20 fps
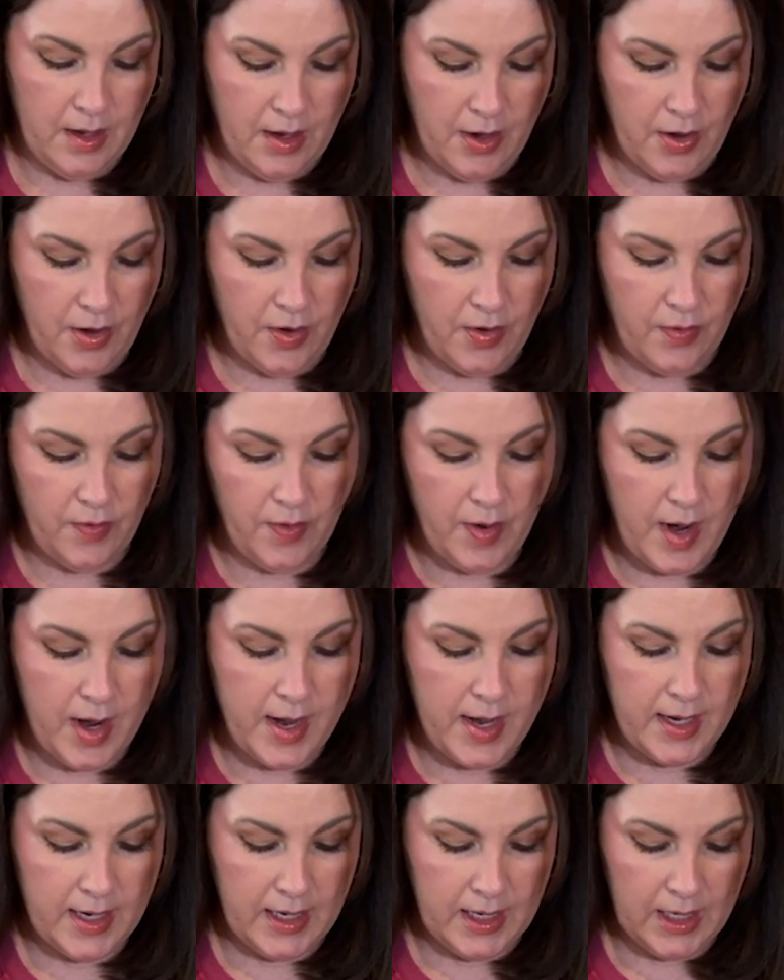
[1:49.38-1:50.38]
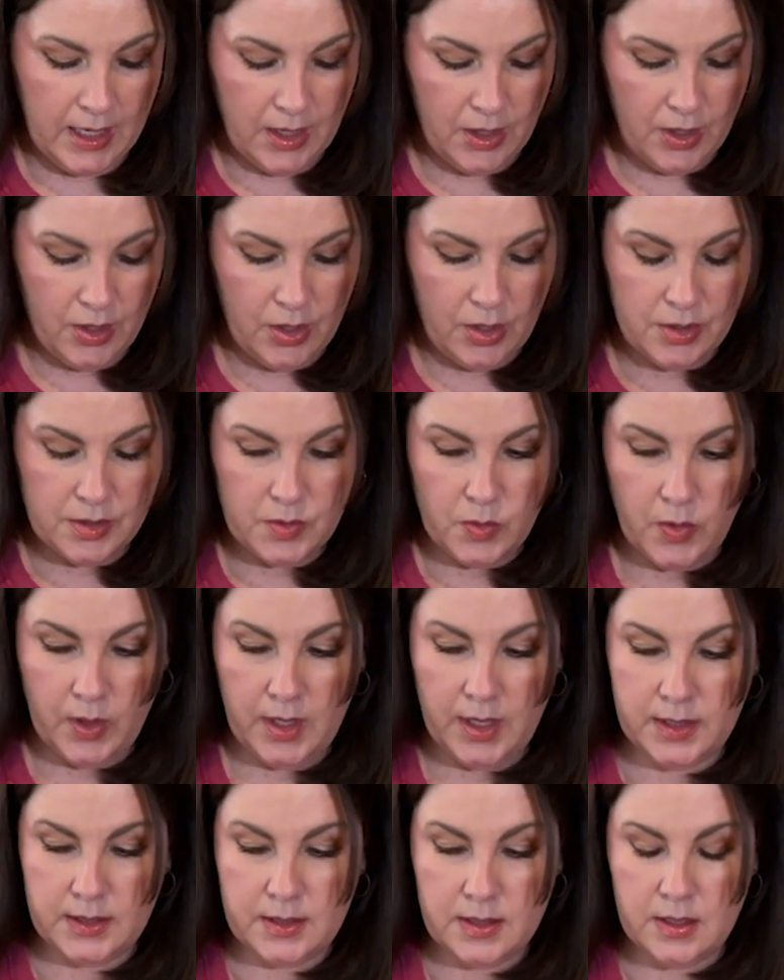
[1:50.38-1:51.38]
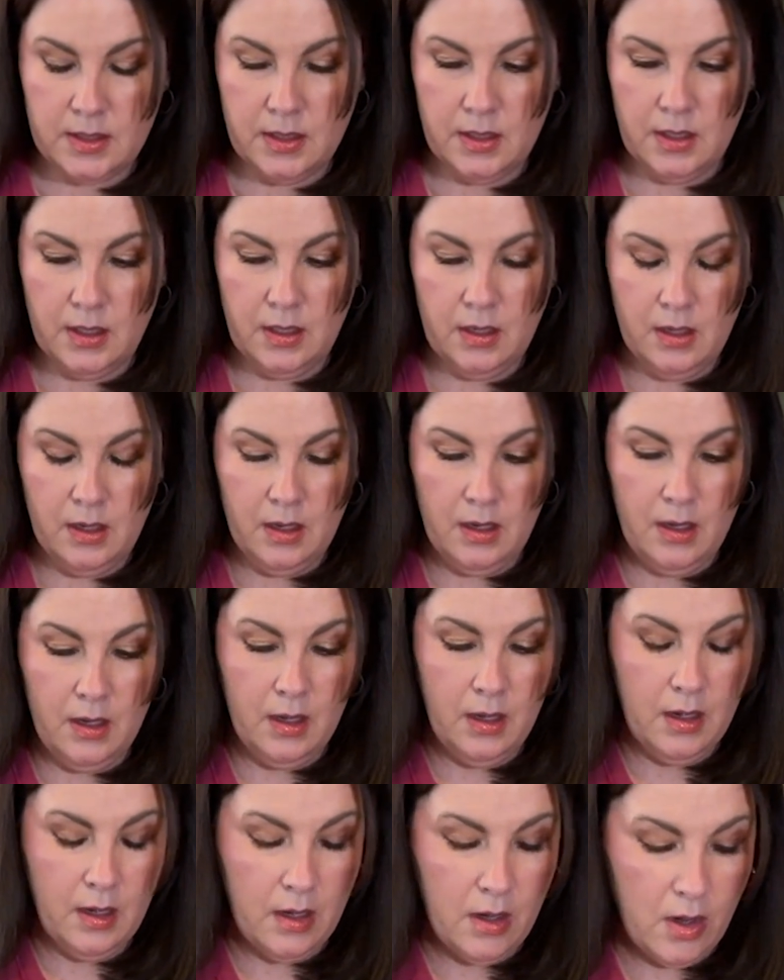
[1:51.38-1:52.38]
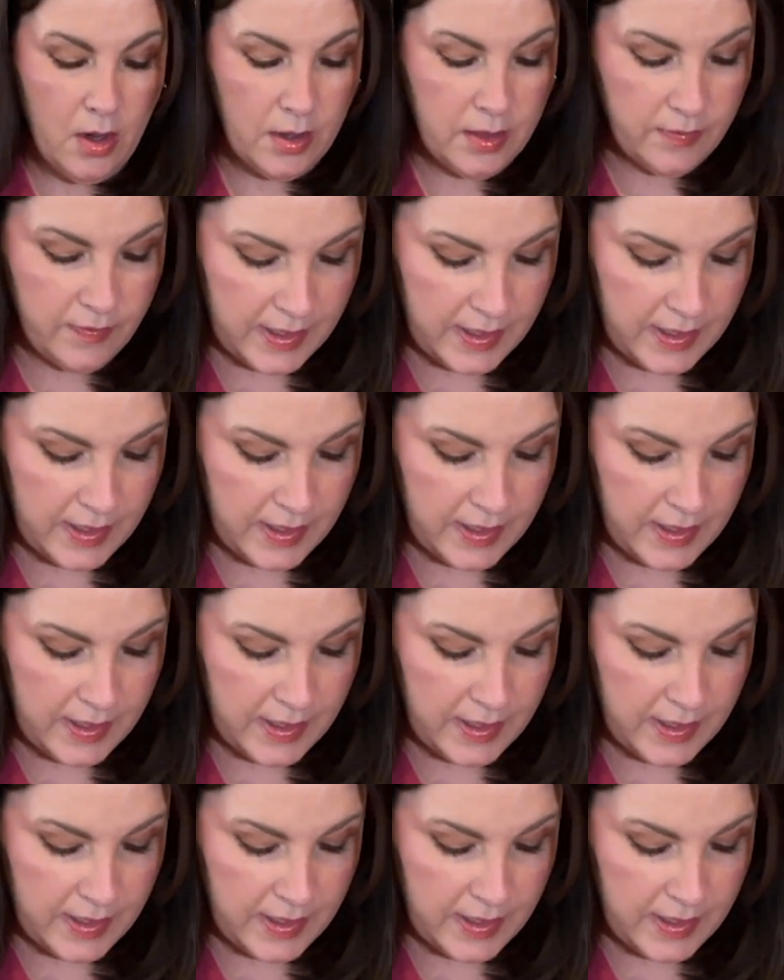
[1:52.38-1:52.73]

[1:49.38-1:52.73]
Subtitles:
All right, and here's what all the